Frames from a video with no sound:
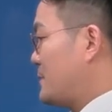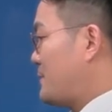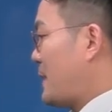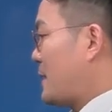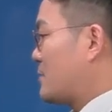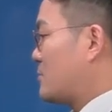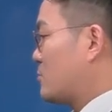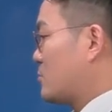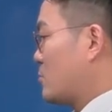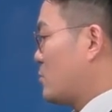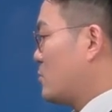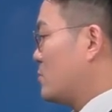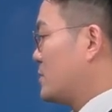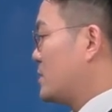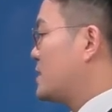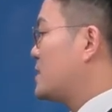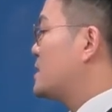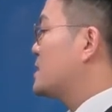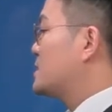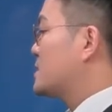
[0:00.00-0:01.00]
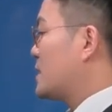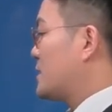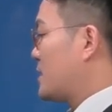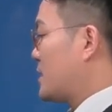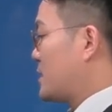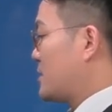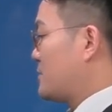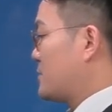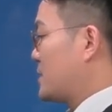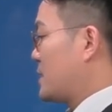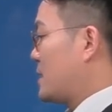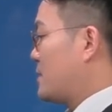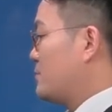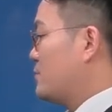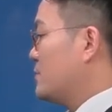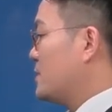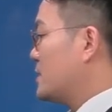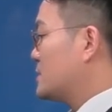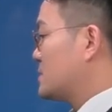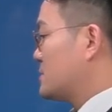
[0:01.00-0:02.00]
Plasma or
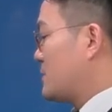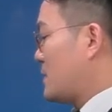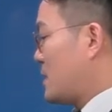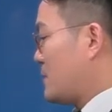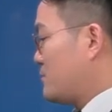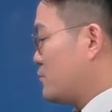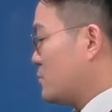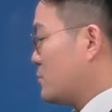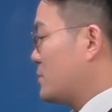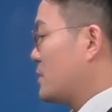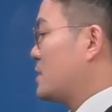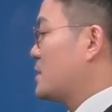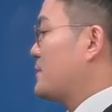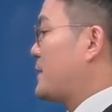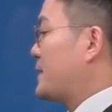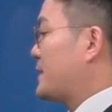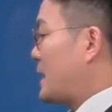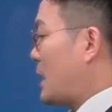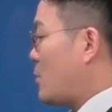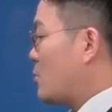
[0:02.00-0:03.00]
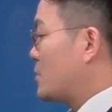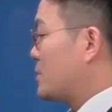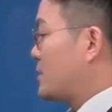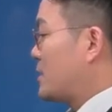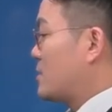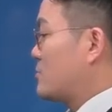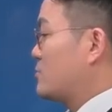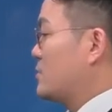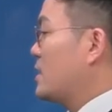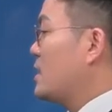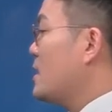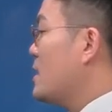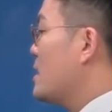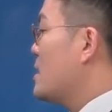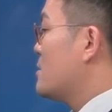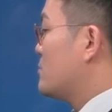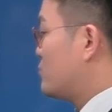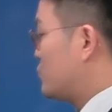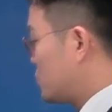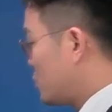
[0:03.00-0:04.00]
proteins would be leaked
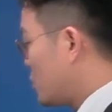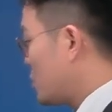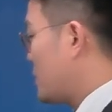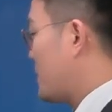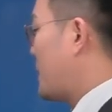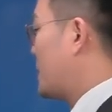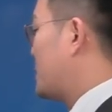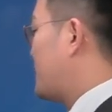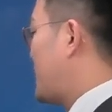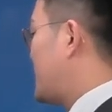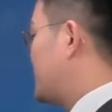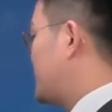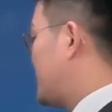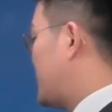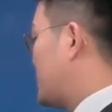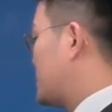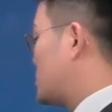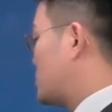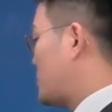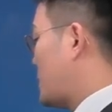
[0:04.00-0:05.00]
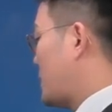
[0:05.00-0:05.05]
out of the vessel,